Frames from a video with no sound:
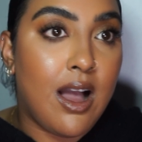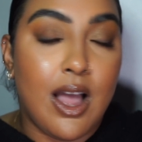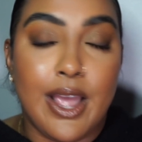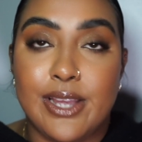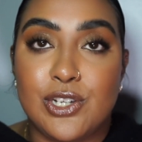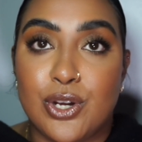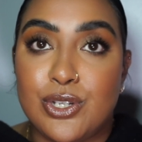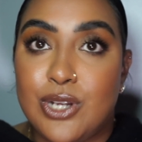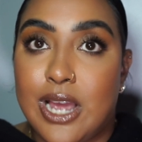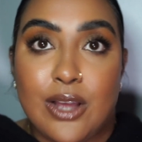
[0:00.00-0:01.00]
I
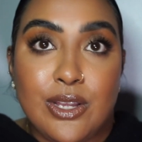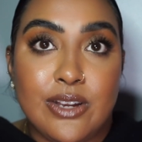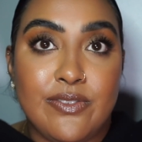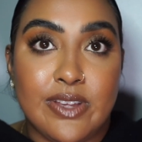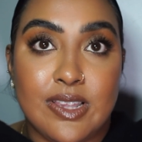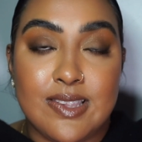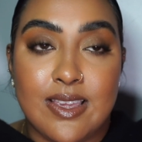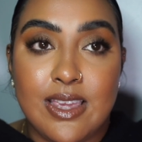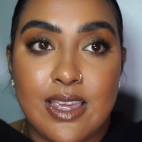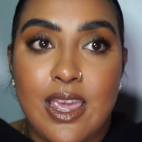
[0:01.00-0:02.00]
showed you how you could fix
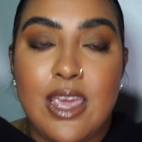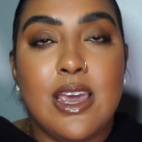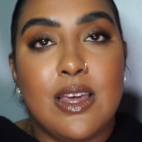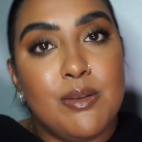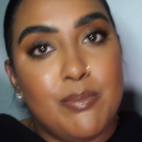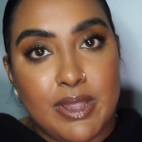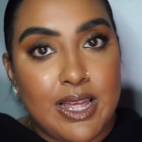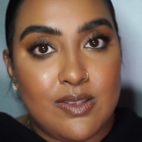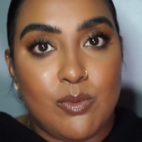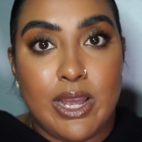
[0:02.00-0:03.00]
it, but
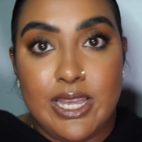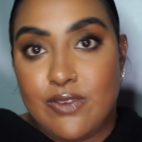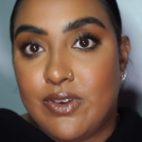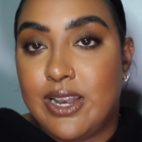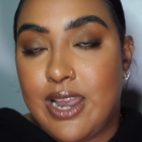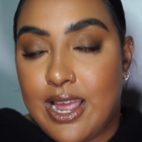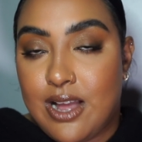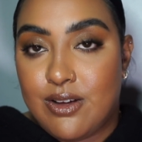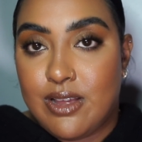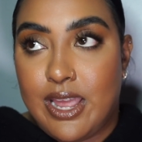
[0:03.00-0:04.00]
that's why I give it an
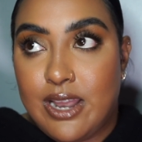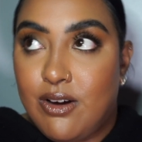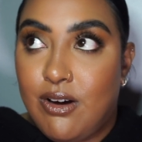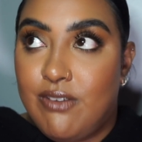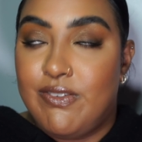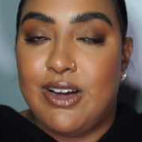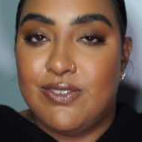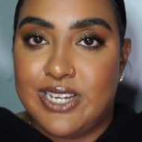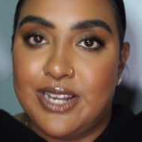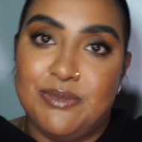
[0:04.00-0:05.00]
8.5 out
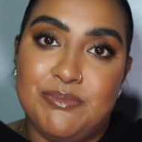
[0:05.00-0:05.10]
of 10.